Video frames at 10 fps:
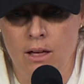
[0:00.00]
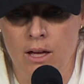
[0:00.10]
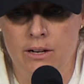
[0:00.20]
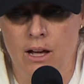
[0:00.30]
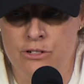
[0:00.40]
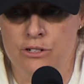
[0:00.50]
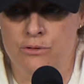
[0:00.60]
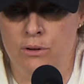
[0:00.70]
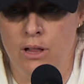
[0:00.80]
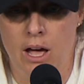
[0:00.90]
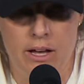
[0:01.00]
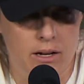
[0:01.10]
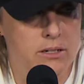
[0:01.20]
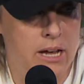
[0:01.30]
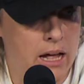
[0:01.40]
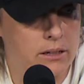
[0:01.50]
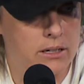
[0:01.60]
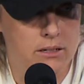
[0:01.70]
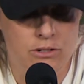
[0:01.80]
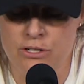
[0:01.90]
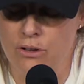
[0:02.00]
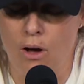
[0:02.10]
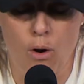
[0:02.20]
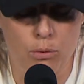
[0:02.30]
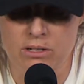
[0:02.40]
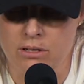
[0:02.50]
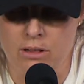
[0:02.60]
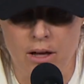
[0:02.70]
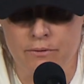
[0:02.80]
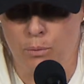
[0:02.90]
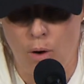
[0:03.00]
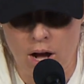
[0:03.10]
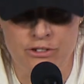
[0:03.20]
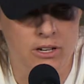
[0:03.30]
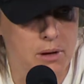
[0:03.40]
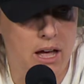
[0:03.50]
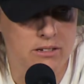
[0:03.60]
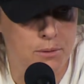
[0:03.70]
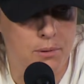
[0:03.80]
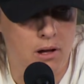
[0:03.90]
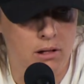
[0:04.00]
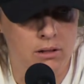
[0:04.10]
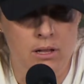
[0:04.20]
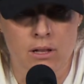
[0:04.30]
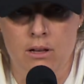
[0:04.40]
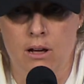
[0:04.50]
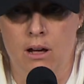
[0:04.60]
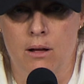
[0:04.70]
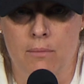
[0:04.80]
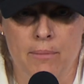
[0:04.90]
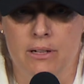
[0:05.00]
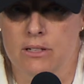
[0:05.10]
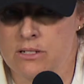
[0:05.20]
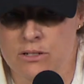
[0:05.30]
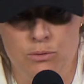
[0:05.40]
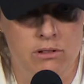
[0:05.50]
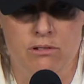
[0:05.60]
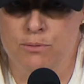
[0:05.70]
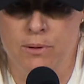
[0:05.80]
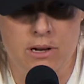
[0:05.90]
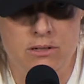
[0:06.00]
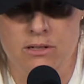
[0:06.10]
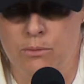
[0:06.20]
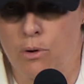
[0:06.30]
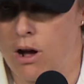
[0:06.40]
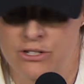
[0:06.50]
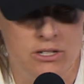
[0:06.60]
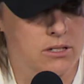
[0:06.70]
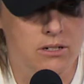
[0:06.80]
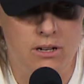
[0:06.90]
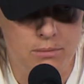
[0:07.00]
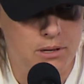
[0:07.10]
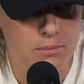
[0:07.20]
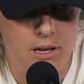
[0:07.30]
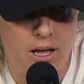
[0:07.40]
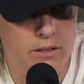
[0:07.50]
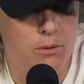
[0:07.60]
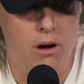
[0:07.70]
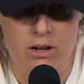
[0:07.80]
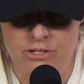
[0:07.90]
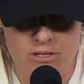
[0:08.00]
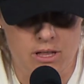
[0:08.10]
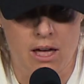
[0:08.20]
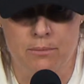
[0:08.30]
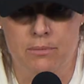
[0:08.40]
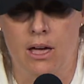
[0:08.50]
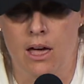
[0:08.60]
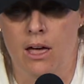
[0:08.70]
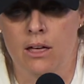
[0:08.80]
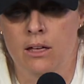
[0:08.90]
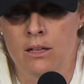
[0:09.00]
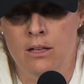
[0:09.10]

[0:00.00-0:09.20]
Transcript: And not just rely on talent. She's always loved watching basketball. I mean, Liz is one of those players that watches the WNBA, that watches the NBA,